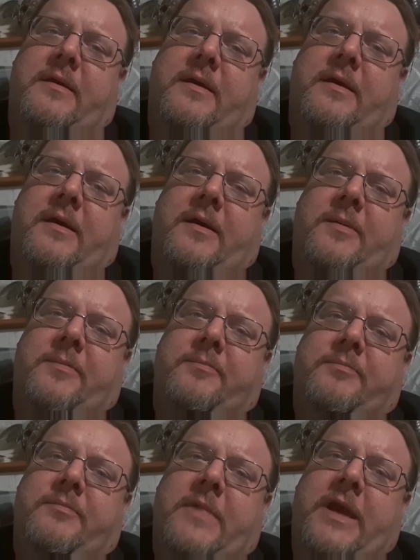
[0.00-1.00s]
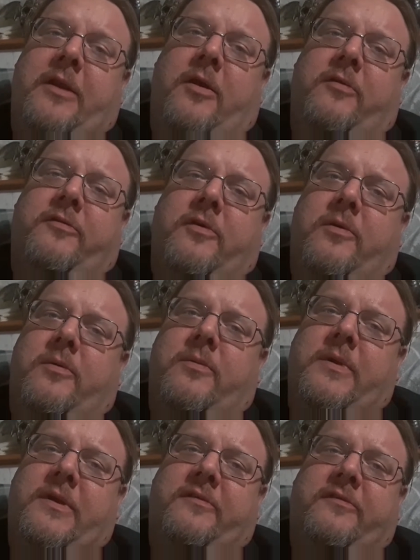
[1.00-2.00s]
And also
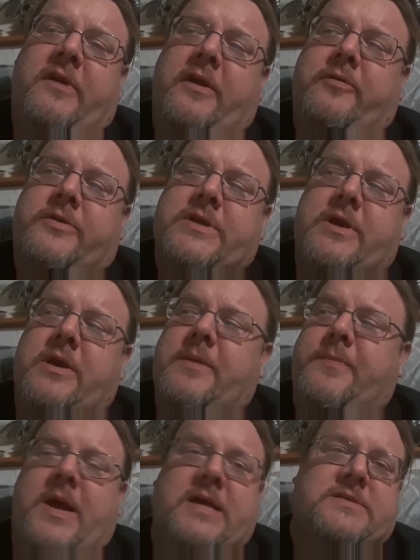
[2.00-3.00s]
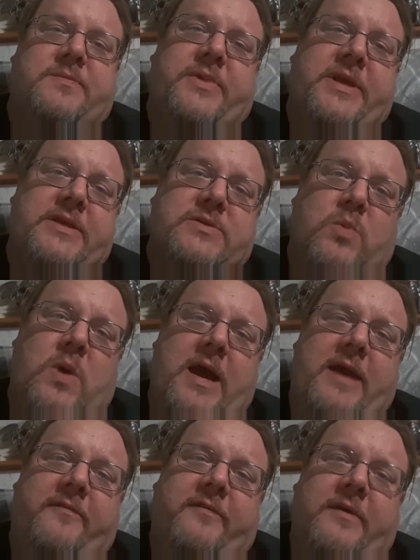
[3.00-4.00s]
his secretary, possibly his
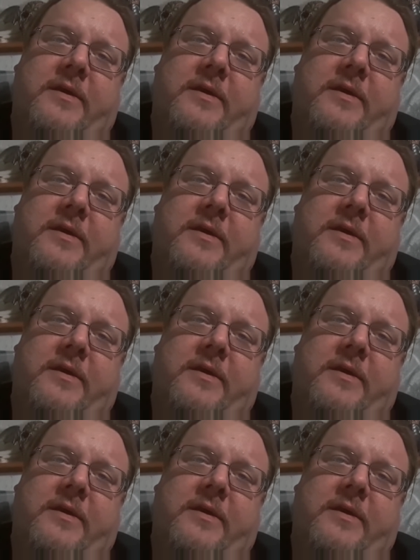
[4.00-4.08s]
wife,